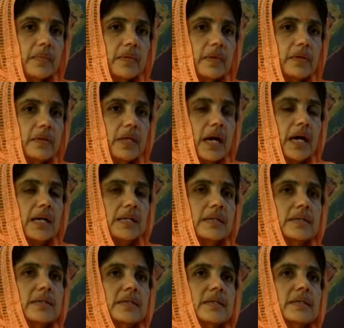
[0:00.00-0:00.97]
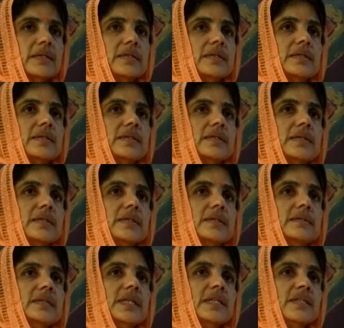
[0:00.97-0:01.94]
that
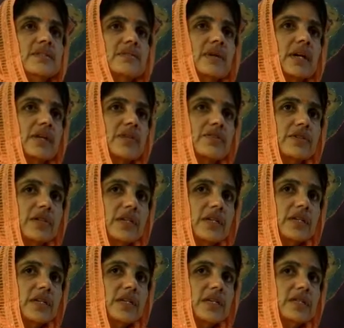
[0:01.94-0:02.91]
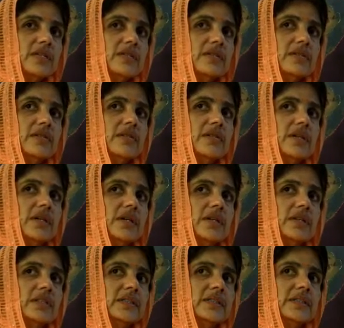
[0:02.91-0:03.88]
this structure is
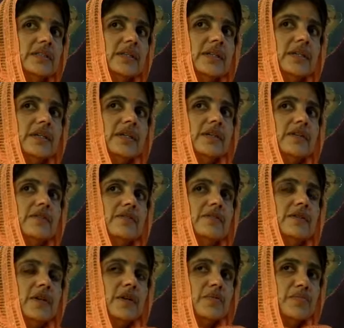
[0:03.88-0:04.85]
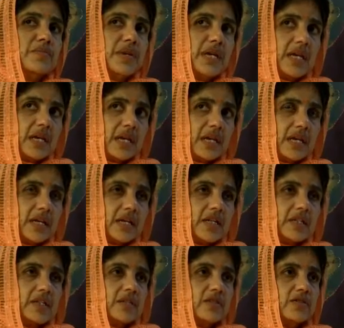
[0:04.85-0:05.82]
not for me.
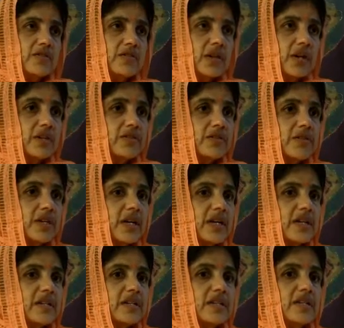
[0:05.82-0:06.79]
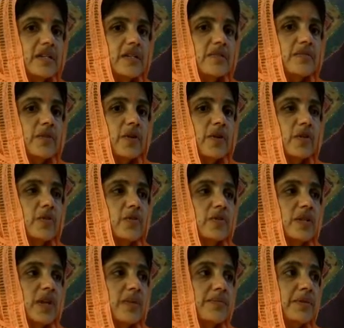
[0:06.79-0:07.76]
The structure is for
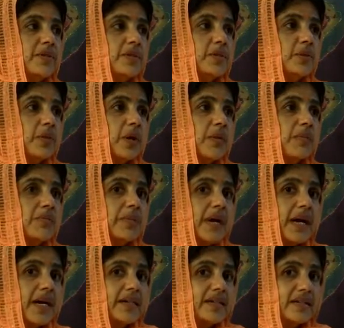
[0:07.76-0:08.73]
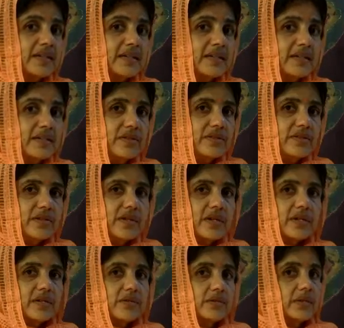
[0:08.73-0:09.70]
those habitual patterns
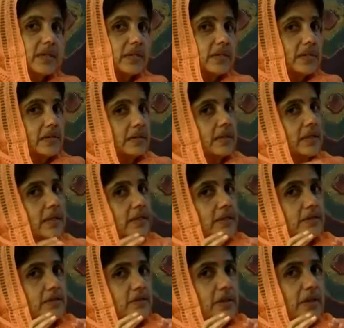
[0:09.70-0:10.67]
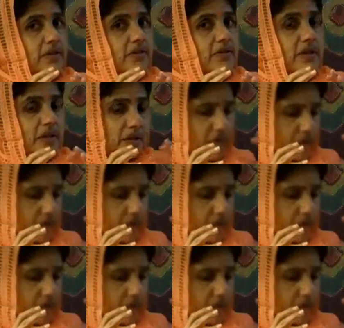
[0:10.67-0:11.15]
so that the, the structures